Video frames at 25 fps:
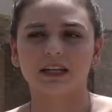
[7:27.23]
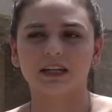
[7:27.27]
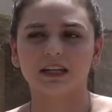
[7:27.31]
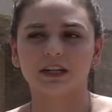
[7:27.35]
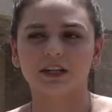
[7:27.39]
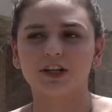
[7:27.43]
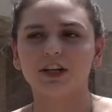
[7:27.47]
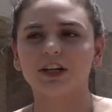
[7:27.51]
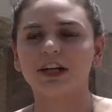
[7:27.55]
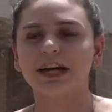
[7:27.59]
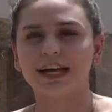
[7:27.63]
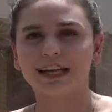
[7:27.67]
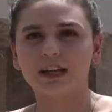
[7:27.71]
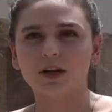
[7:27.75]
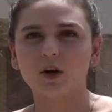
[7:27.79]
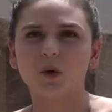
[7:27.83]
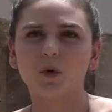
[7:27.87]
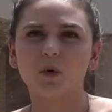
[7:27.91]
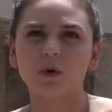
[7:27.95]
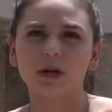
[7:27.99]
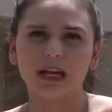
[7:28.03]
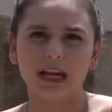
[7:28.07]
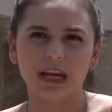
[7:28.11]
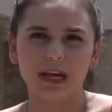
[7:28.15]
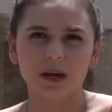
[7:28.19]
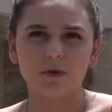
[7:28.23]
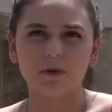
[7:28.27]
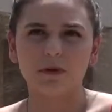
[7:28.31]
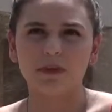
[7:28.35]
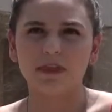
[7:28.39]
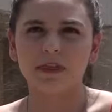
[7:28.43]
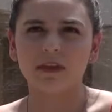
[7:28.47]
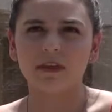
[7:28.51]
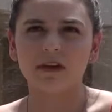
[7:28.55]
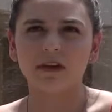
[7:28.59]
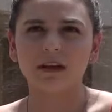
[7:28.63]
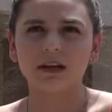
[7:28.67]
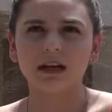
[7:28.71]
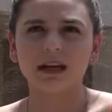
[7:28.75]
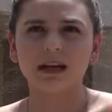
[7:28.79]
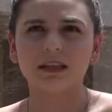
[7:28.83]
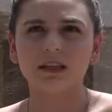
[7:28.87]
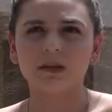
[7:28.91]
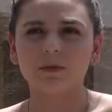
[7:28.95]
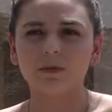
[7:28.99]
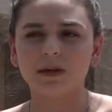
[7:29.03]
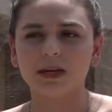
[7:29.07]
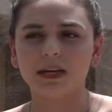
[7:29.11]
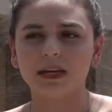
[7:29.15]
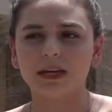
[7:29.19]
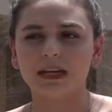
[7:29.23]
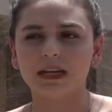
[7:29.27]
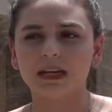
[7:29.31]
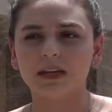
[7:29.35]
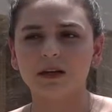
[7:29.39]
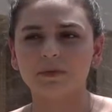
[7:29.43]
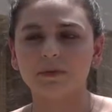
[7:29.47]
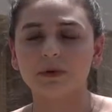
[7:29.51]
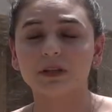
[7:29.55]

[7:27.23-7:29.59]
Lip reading: you're kind of okay with it at the beginning,